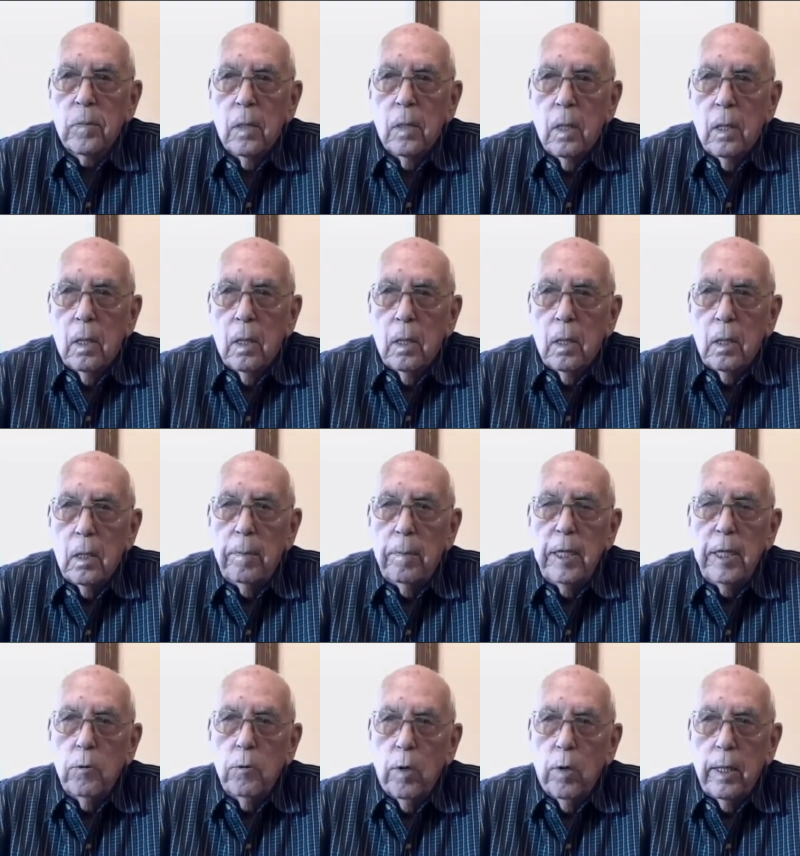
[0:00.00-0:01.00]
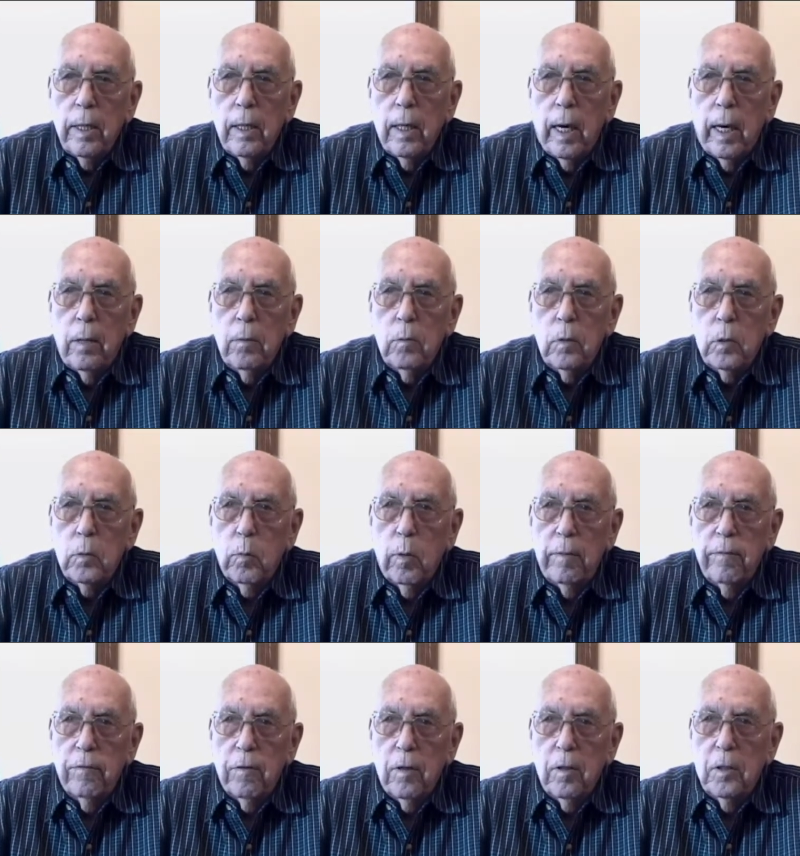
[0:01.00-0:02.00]
The B-29 was
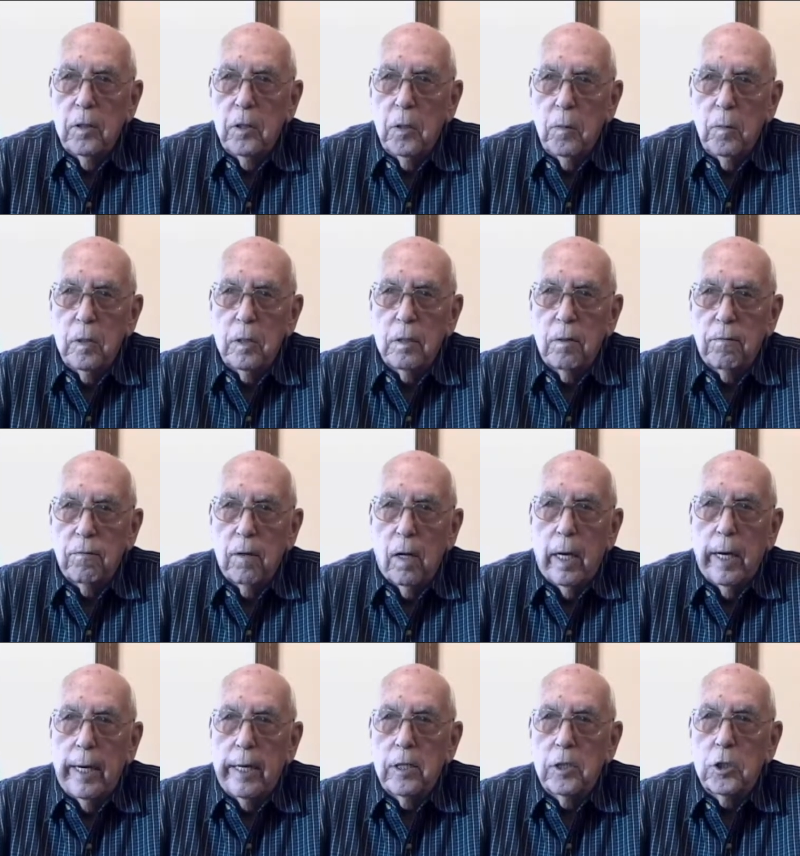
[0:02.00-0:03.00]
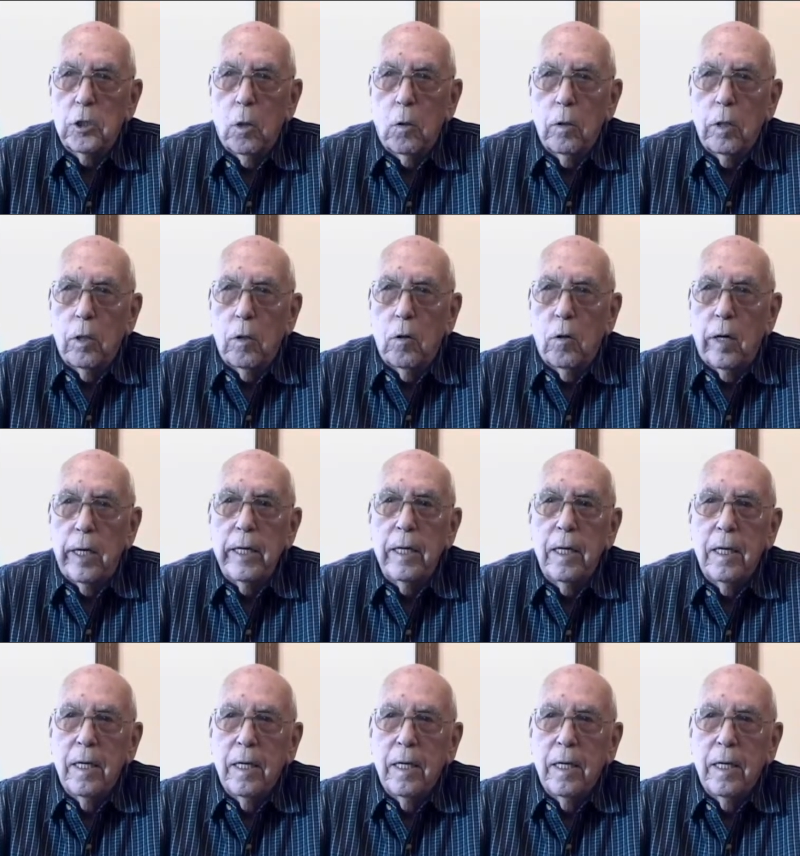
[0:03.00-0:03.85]
referred to as the flying solenoid